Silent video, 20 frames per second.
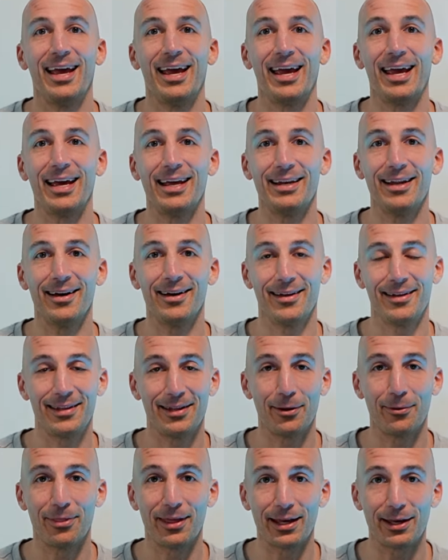And
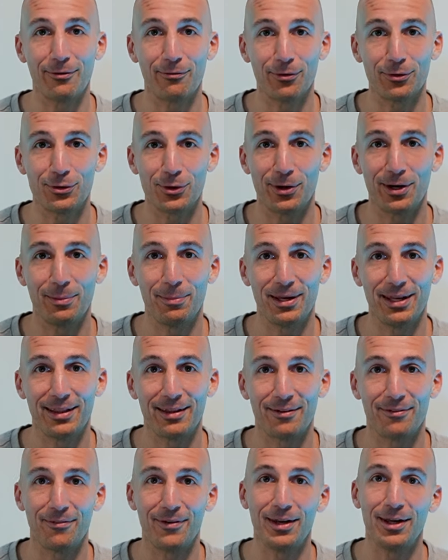thank you for joining me in
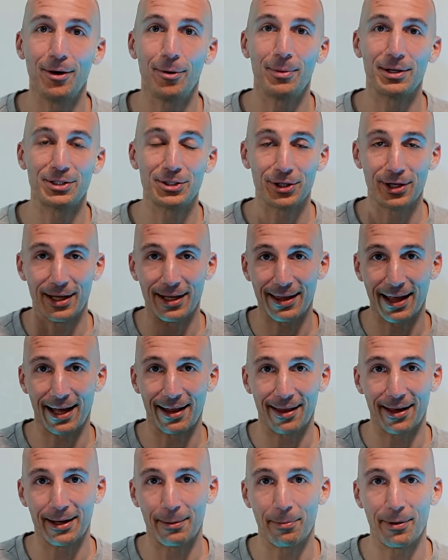this video. Make sure you hit that
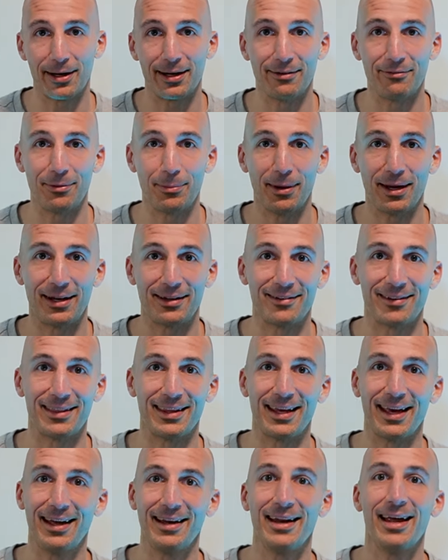like button if you made it to
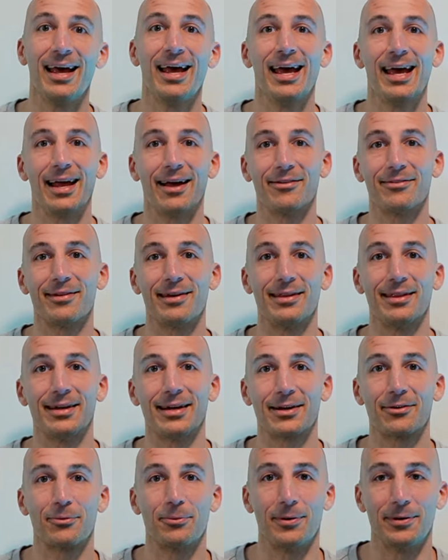the end. I'll see you in the
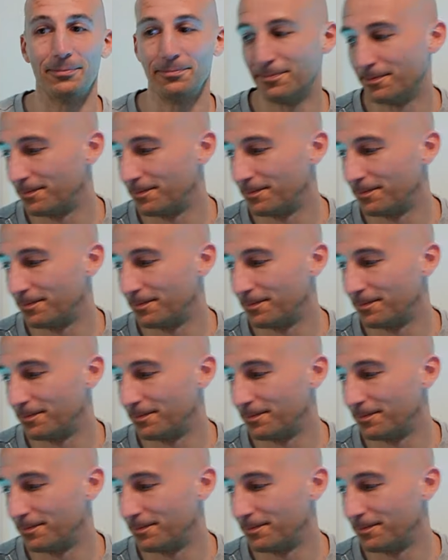next one.